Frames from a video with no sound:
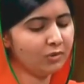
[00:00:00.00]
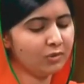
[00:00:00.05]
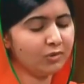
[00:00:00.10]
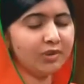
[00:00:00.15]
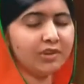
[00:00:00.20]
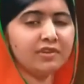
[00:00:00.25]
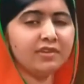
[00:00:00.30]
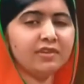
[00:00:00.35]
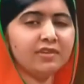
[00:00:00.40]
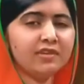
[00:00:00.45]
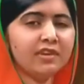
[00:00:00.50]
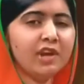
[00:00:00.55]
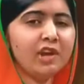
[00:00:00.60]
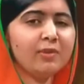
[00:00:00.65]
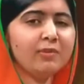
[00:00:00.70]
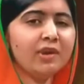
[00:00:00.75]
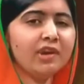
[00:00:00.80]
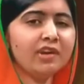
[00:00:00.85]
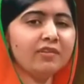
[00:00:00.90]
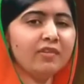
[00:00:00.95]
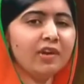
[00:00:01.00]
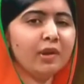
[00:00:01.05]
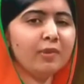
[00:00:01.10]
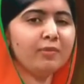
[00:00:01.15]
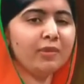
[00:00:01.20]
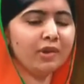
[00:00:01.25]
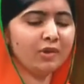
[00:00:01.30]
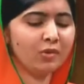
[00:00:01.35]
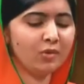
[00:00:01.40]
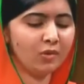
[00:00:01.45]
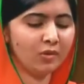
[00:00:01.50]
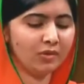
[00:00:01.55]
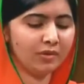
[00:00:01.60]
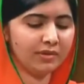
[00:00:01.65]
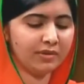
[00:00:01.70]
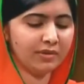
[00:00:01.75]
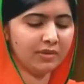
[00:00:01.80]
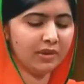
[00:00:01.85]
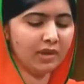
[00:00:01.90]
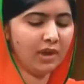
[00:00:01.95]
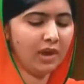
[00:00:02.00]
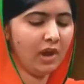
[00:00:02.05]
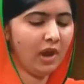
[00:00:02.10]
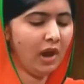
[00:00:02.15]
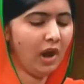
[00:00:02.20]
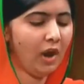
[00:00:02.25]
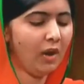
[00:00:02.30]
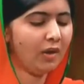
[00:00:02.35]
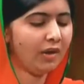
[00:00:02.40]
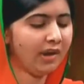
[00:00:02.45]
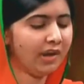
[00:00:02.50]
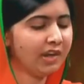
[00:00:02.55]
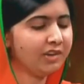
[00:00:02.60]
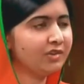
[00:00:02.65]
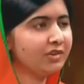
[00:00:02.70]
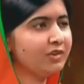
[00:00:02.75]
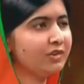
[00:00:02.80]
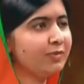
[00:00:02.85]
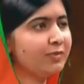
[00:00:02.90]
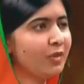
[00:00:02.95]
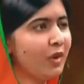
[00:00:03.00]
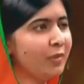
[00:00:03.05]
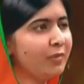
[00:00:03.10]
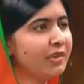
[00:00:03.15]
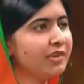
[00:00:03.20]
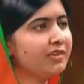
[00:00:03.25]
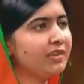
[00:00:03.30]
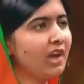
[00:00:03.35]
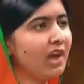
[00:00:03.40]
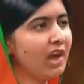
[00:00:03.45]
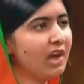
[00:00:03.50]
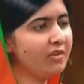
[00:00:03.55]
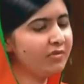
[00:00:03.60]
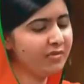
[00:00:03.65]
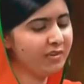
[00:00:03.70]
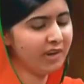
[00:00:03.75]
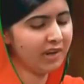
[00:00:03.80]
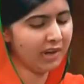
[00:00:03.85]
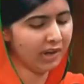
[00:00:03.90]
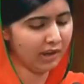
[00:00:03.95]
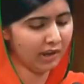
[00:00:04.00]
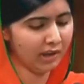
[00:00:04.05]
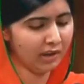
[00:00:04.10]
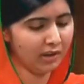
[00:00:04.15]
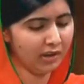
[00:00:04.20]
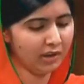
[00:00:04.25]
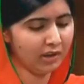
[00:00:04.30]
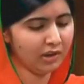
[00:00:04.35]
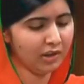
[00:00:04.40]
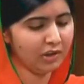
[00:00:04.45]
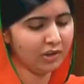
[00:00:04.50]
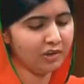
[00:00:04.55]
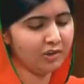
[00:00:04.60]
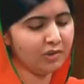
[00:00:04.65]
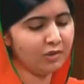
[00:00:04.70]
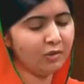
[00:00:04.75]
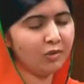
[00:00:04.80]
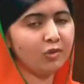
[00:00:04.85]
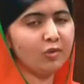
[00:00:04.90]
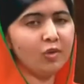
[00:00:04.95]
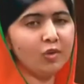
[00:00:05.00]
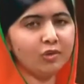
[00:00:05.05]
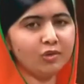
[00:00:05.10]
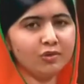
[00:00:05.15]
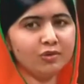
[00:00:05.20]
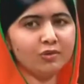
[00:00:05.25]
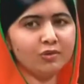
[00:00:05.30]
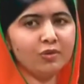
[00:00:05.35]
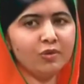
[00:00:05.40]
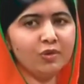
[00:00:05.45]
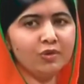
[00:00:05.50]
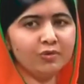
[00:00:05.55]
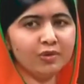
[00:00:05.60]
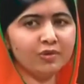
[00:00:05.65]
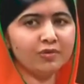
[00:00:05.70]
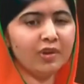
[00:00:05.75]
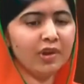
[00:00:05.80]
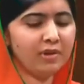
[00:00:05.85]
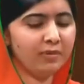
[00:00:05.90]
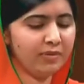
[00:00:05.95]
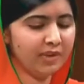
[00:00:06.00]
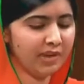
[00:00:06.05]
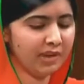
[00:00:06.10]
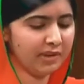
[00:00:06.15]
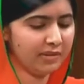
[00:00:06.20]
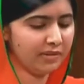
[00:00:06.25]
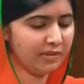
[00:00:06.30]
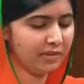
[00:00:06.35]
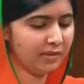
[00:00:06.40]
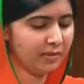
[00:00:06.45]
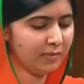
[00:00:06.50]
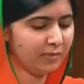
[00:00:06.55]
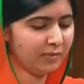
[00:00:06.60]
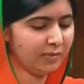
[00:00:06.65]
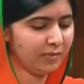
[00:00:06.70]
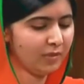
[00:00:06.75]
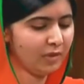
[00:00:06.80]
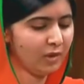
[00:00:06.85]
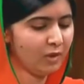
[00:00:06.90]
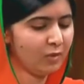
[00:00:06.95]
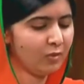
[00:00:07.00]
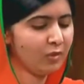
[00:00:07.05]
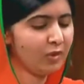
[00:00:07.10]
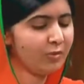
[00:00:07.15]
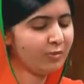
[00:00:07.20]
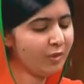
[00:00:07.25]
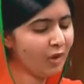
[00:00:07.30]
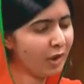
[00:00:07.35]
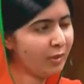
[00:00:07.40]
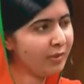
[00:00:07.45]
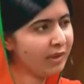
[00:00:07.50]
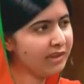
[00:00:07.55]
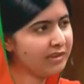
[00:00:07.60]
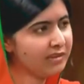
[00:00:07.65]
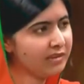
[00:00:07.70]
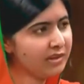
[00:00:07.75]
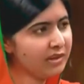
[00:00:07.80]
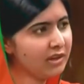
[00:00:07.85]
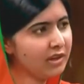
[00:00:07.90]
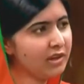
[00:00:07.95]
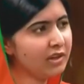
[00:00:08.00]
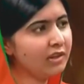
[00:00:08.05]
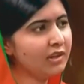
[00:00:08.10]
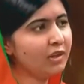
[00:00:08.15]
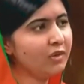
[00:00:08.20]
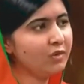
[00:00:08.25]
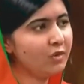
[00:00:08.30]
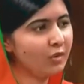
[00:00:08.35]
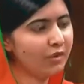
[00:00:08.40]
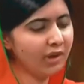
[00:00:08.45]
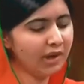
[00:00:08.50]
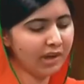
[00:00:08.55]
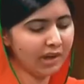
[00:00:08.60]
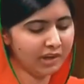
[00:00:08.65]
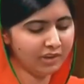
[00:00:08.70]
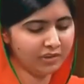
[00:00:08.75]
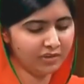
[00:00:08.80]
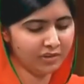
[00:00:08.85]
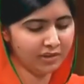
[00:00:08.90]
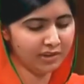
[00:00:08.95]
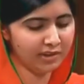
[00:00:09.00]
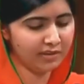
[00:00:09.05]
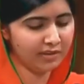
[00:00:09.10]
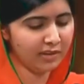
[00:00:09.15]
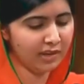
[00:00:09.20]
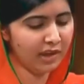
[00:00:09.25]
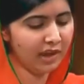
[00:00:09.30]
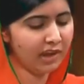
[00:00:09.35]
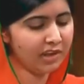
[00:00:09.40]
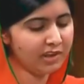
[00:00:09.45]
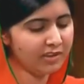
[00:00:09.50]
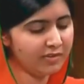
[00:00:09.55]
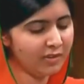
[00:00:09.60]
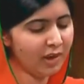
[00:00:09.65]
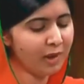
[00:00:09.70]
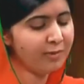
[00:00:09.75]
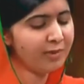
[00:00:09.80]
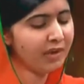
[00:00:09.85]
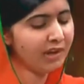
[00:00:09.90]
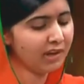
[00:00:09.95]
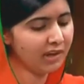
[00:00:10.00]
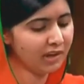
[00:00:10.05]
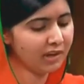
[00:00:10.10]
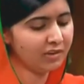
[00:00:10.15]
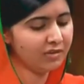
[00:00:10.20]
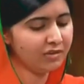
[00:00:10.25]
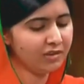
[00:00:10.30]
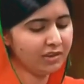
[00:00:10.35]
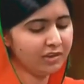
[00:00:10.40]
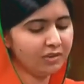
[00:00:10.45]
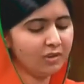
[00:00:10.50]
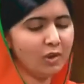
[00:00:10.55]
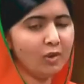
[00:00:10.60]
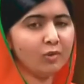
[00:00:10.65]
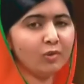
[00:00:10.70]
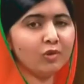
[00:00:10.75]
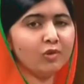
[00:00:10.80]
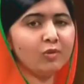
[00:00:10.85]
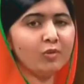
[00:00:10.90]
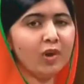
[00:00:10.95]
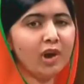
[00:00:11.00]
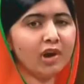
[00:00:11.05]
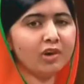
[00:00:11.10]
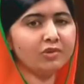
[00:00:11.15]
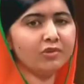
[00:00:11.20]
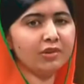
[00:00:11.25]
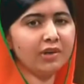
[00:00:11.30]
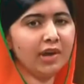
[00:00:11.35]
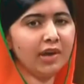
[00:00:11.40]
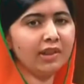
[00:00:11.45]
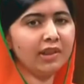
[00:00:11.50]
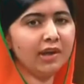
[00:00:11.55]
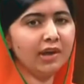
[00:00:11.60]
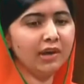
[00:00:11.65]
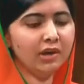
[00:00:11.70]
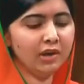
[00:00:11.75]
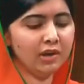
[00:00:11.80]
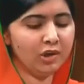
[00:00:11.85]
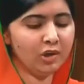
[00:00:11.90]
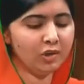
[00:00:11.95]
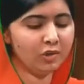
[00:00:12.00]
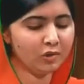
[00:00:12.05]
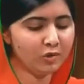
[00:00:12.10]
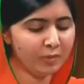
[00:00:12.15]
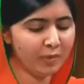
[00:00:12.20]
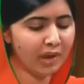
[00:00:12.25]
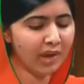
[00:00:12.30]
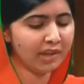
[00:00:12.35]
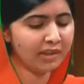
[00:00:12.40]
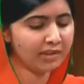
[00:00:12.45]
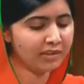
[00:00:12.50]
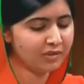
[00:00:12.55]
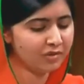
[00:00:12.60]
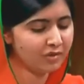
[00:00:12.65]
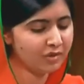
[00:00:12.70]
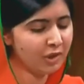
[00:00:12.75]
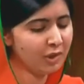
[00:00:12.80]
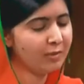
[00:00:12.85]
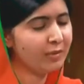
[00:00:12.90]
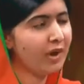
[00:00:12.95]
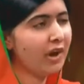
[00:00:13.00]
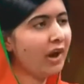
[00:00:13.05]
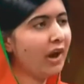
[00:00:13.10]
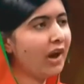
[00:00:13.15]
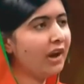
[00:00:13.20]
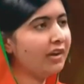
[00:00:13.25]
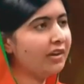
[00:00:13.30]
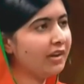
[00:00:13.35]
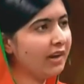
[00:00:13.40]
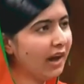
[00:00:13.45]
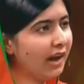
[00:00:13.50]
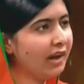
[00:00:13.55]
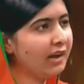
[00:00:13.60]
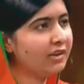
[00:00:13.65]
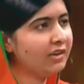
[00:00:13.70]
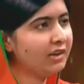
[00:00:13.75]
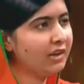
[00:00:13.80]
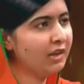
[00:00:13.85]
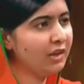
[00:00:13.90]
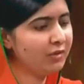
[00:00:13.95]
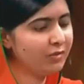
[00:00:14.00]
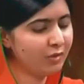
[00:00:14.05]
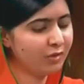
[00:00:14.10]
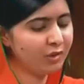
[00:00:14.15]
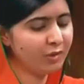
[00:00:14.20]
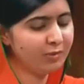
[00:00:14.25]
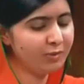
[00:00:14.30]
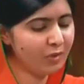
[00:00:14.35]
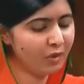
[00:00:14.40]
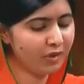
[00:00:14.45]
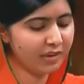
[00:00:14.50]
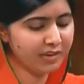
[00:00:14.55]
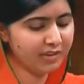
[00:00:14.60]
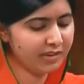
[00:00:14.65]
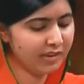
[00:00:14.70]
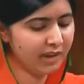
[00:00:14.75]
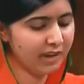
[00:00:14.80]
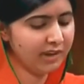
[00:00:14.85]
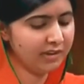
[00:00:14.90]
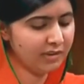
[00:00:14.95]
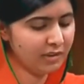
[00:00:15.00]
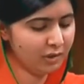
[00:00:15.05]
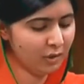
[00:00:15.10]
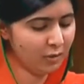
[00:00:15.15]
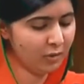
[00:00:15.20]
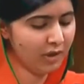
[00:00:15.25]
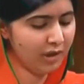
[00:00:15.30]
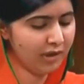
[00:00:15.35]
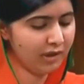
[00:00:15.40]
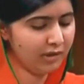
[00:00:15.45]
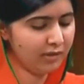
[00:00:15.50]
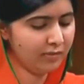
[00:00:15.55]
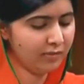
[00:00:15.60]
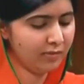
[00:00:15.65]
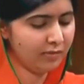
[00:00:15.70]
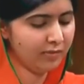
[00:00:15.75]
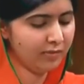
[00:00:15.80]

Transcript: Through the Sustainable Development Goals, our nations promised every girl she would go to school for 12 years. We promised that donor countries and developing countries would work together to make this dream a reality for the poorest girls in the world.